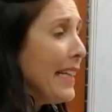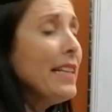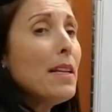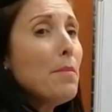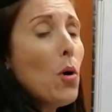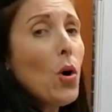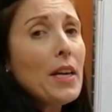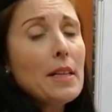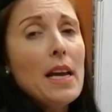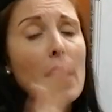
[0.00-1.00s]
in the
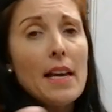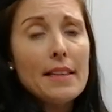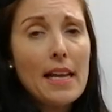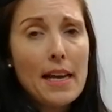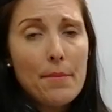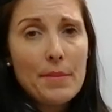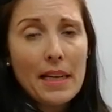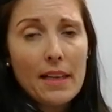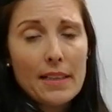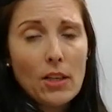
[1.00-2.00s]
market.
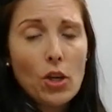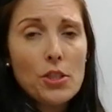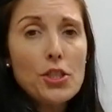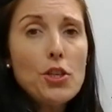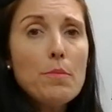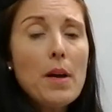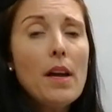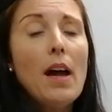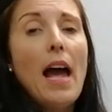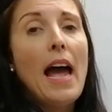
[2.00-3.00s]
The
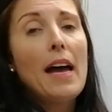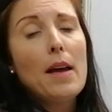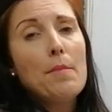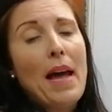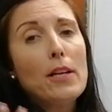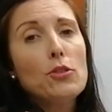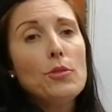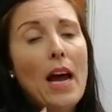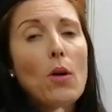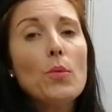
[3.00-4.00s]
consumer had
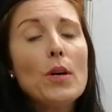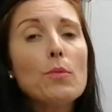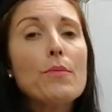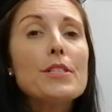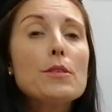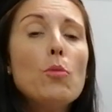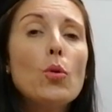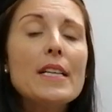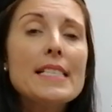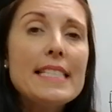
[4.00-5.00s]
to now work with a
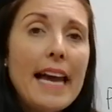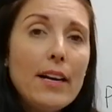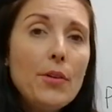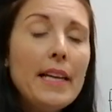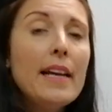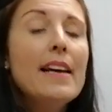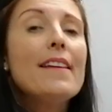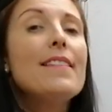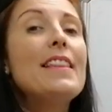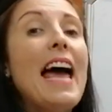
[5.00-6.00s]
smaller salary.
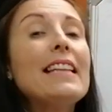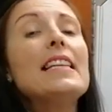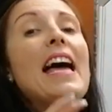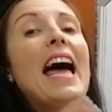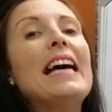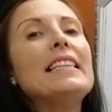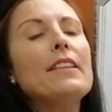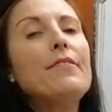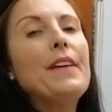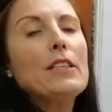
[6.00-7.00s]
That had an
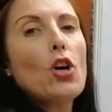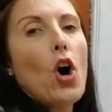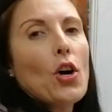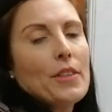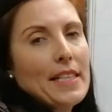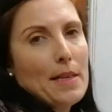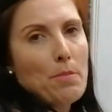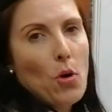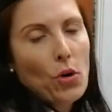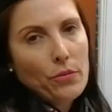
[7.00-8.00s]
effect on the
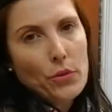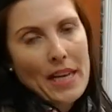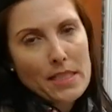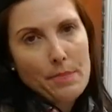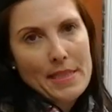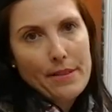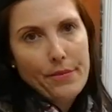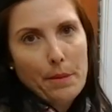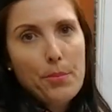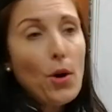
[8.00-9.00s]
demand for that
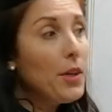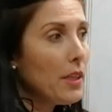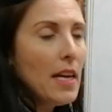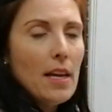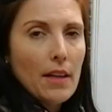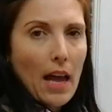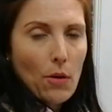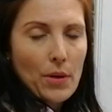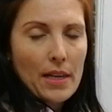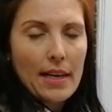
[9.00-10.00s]
specific product,
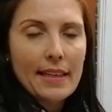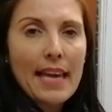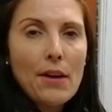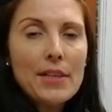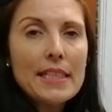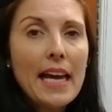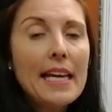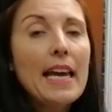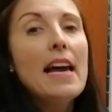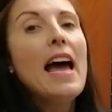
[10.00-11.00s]
our carrot
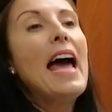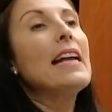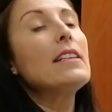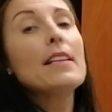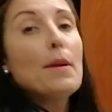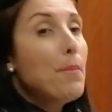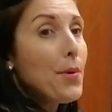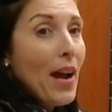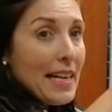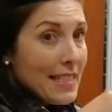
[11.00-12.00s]
cake, and the
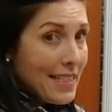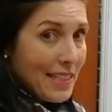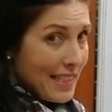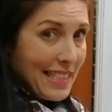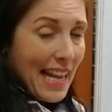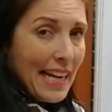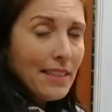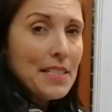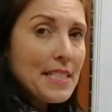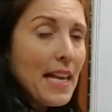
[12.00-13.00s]
price
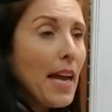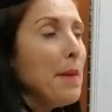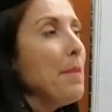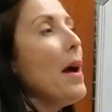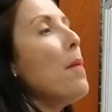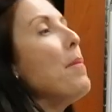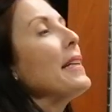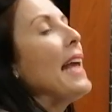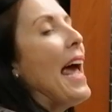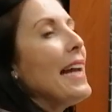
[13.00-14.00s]
stayed the same,
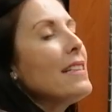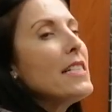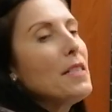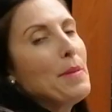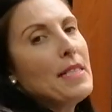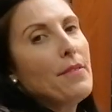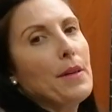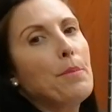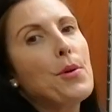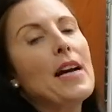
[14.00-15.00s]
but at a
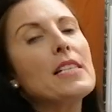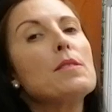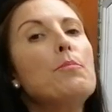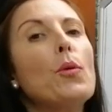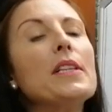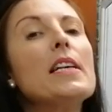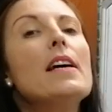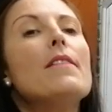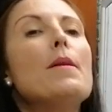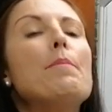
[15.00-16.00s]
specific price point,
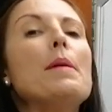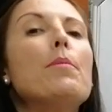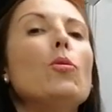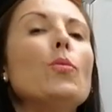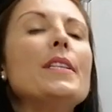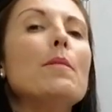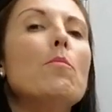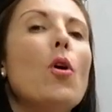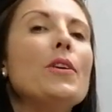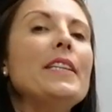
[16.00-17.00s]
the people were
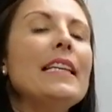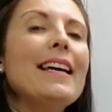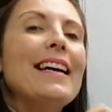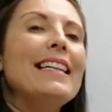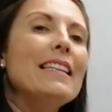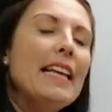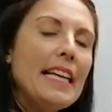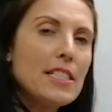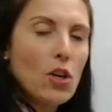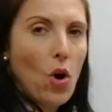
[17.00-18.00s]
demanding
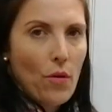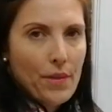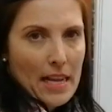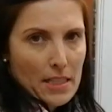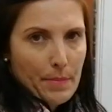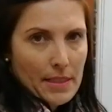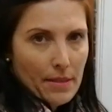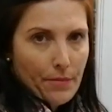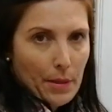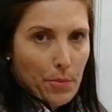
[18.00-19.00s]
less of that
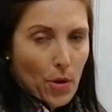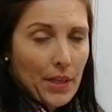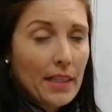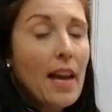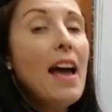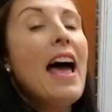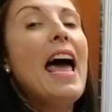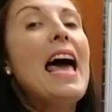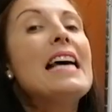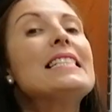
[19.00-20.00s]
specific product.
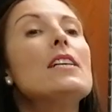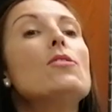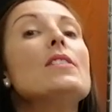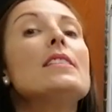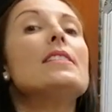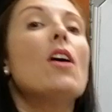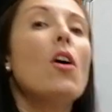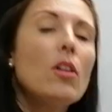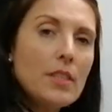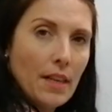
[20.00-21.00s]
As a
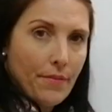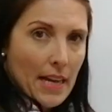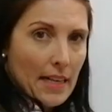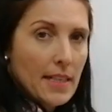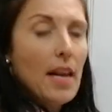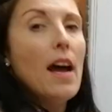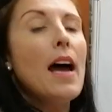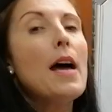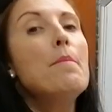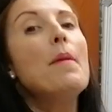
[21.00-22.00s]
result of that,
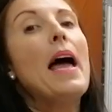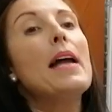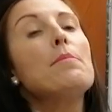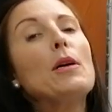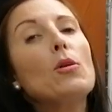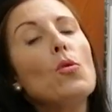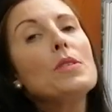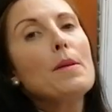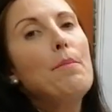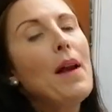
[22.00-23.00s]
and
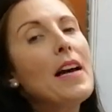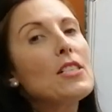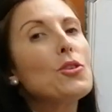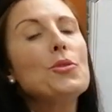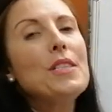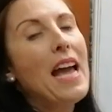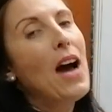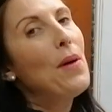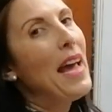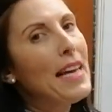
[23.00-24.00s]
because suppliers could
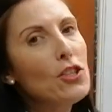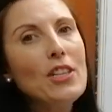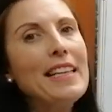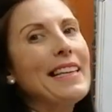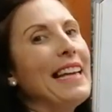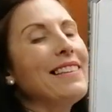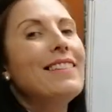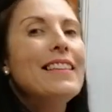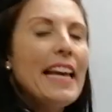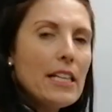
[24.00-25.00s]
now actually get
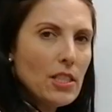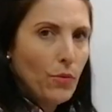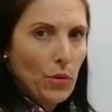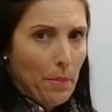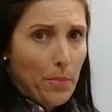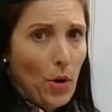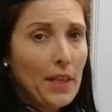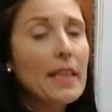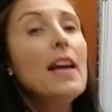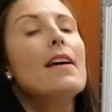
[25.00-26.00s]
less for their
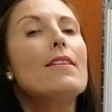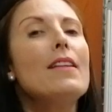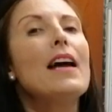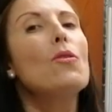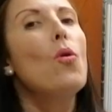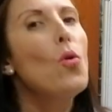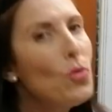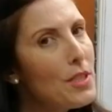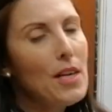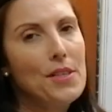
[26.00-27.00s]
product, they
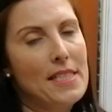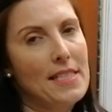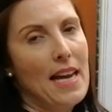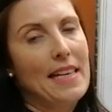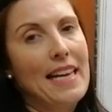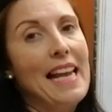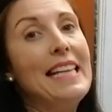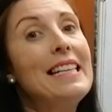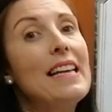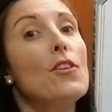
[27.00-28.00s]
also decide,
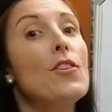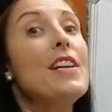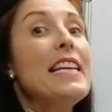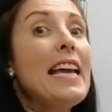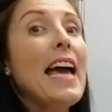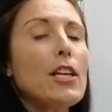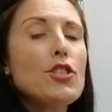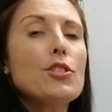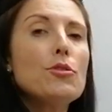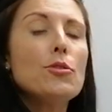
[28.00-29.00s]
in
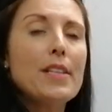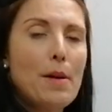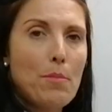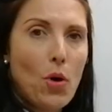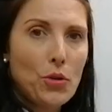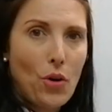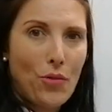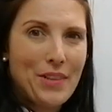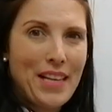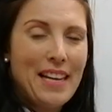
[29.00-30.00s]
reaction to the demand
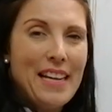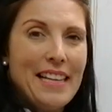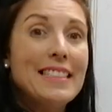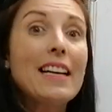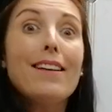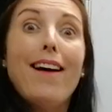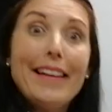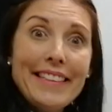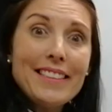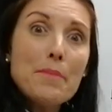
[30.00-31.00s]
of the
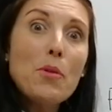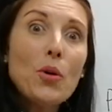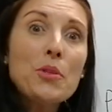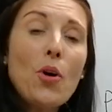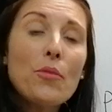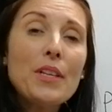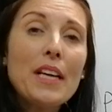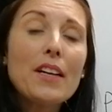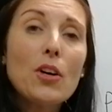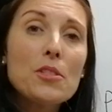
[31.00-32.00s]
declining demand of
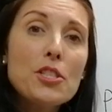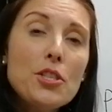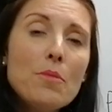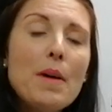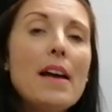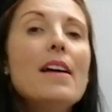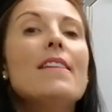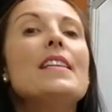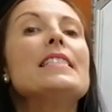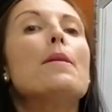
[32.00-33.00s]
the consumer,
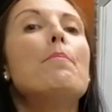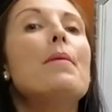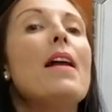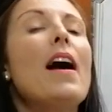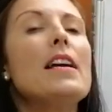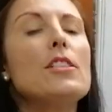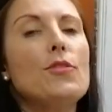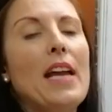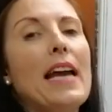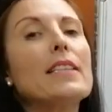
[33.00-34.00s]
the
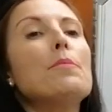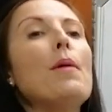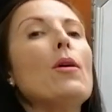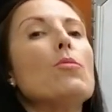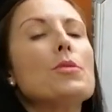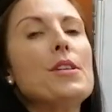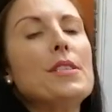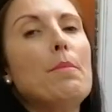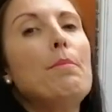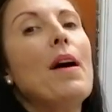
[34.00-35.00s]
suppliers reacted by also
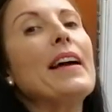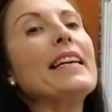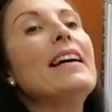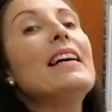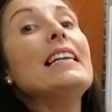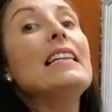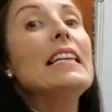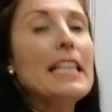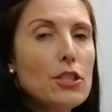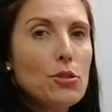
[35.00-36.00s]
supplying
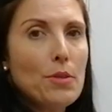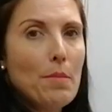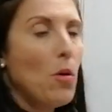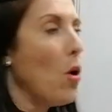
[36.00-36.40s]
less to the